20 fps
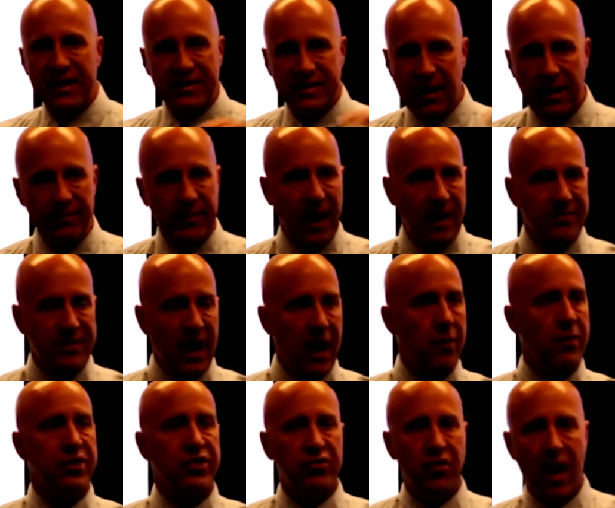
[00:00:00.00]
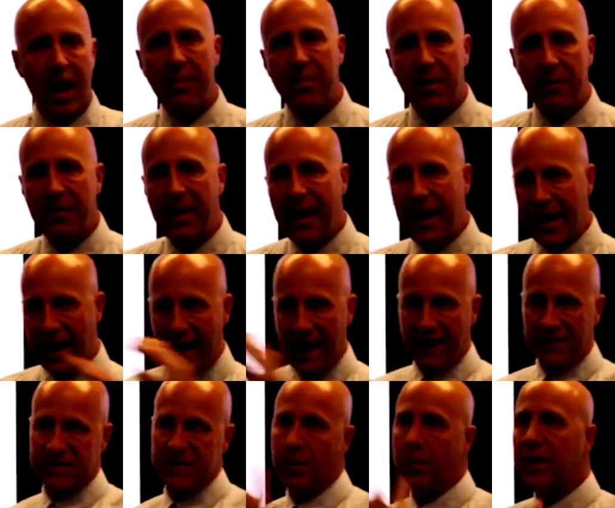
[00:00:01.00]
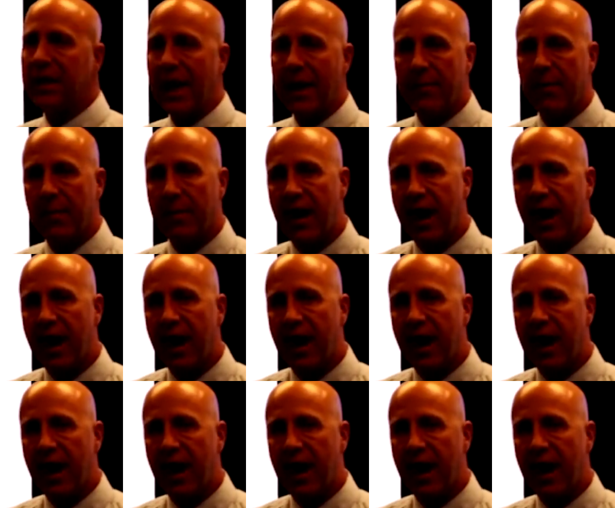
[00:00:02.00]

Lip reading: And sometimes I would drop a meeting if someone